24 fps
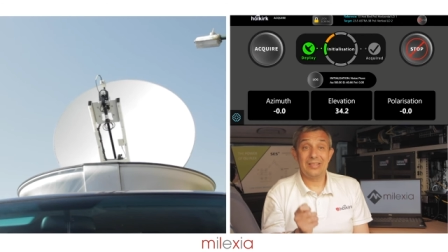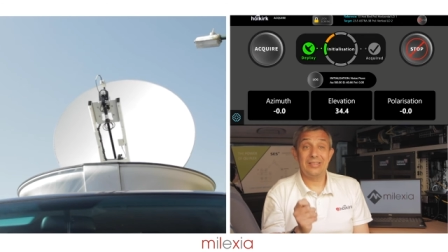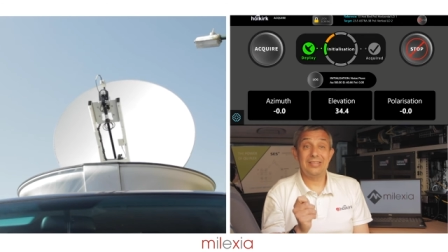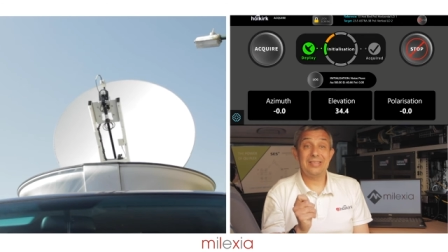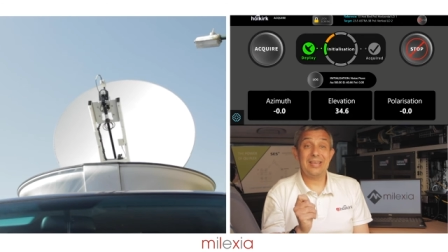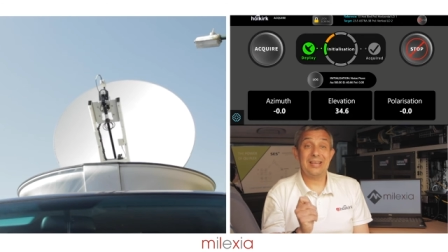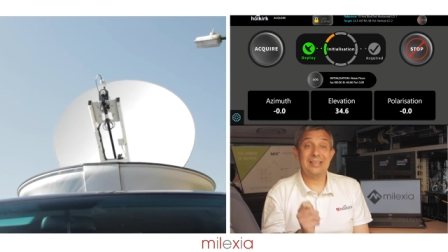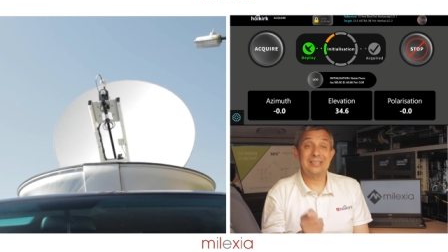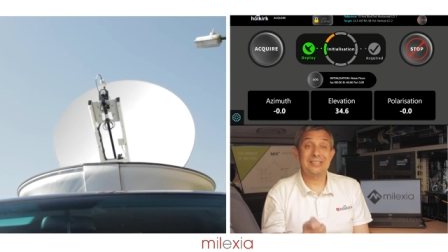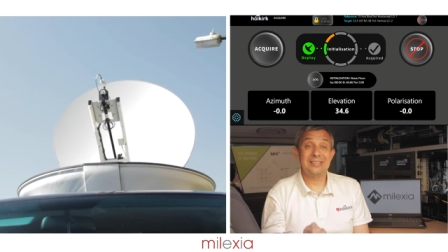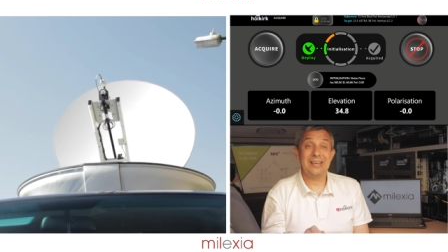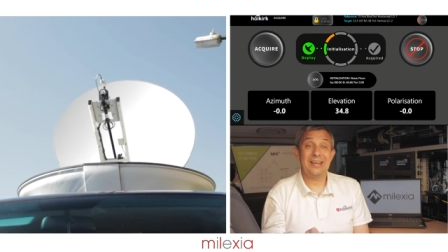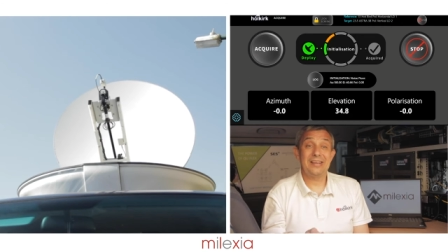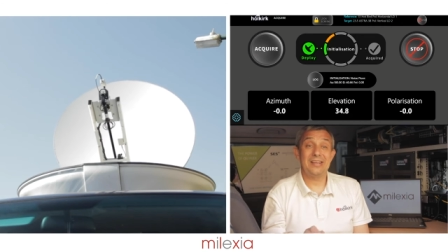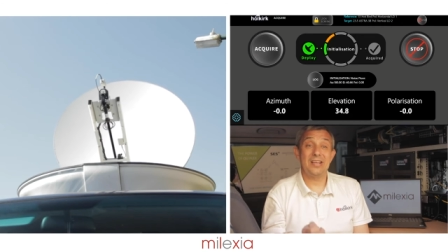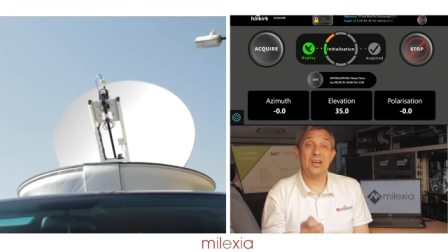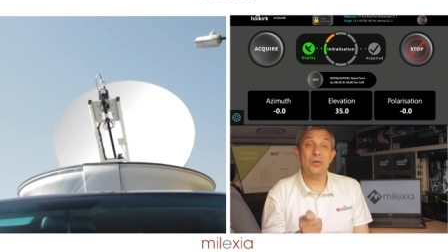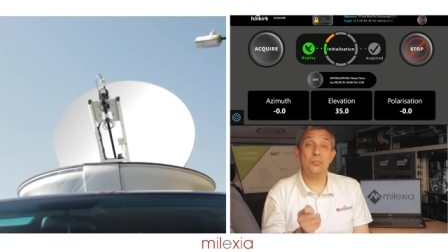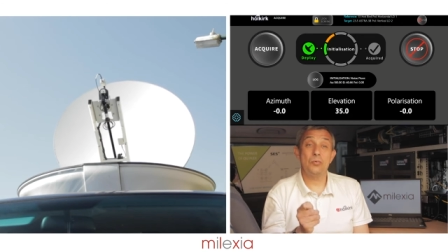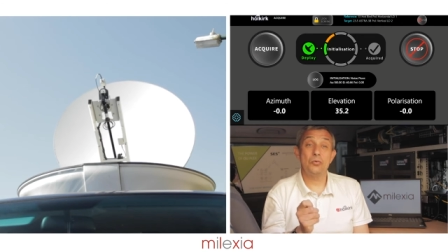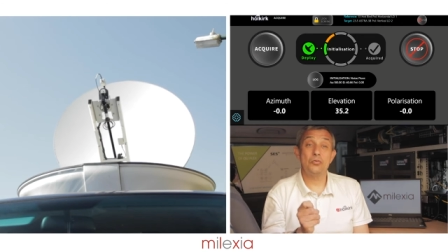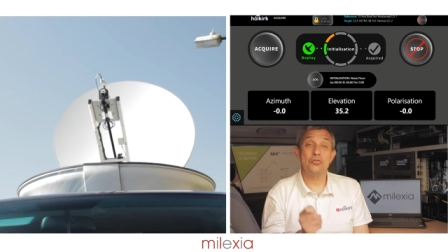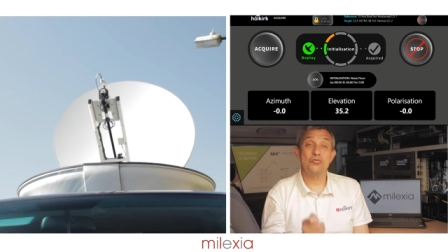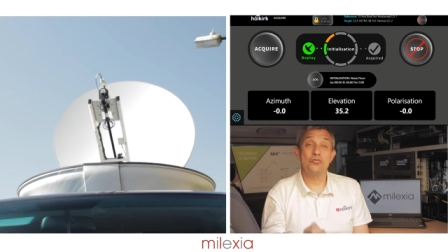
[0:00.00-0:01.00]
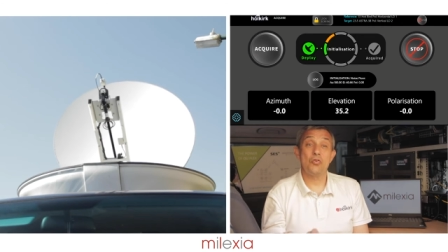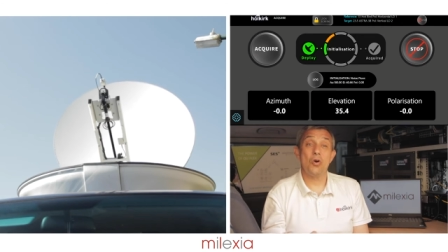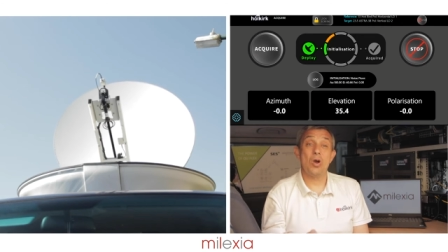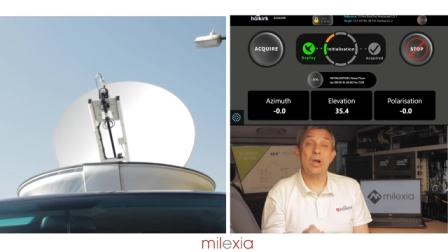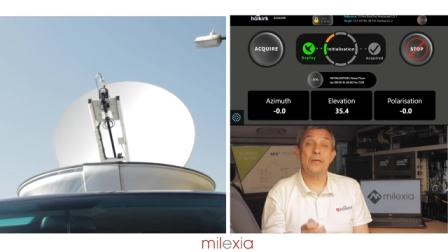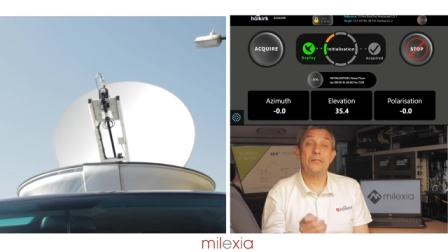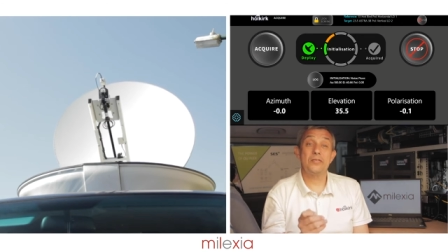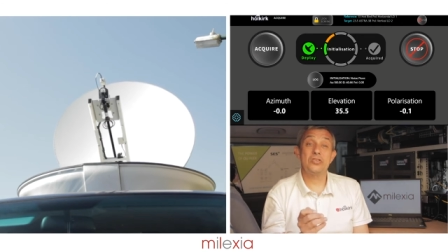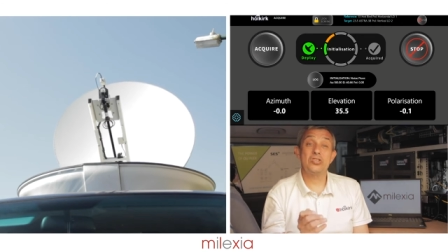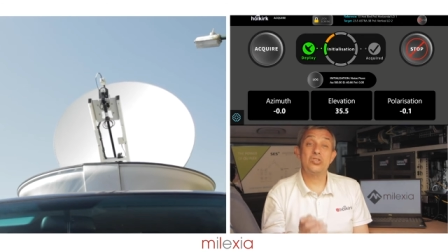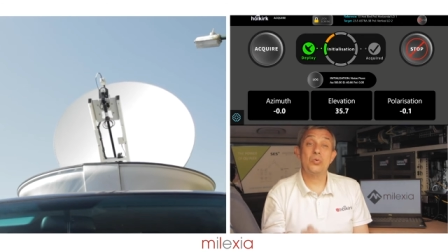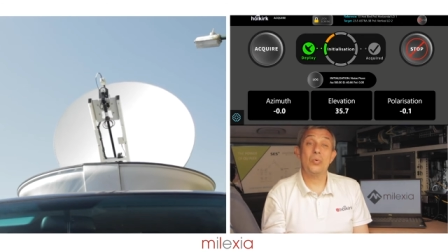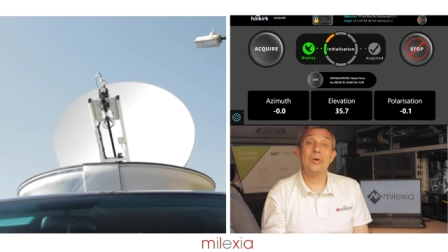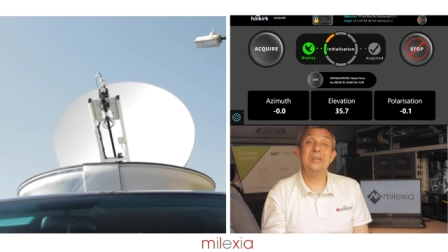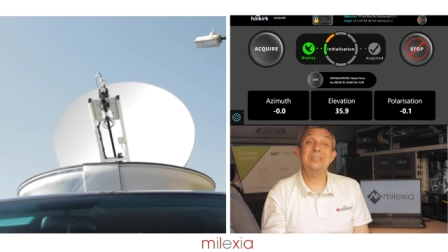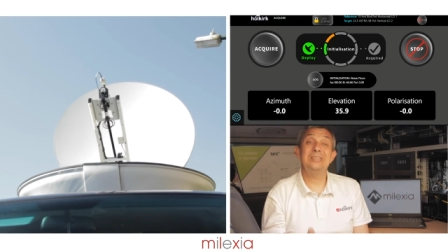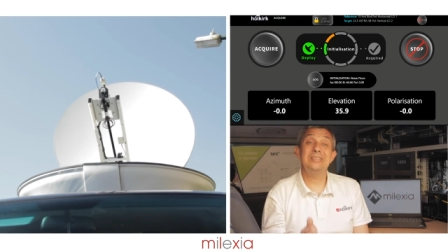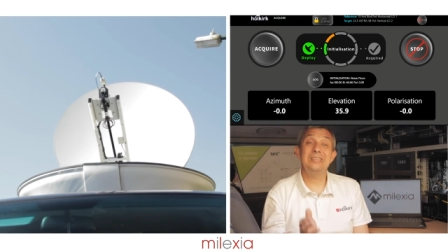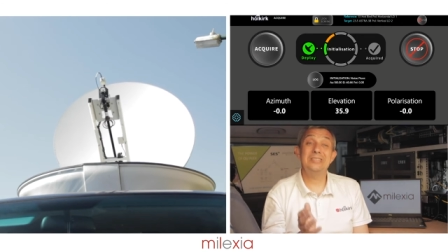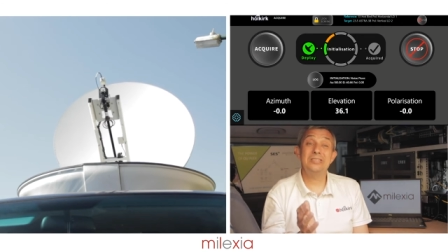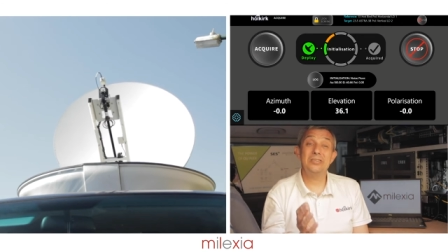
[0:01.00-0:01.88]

the antenna will drive twenty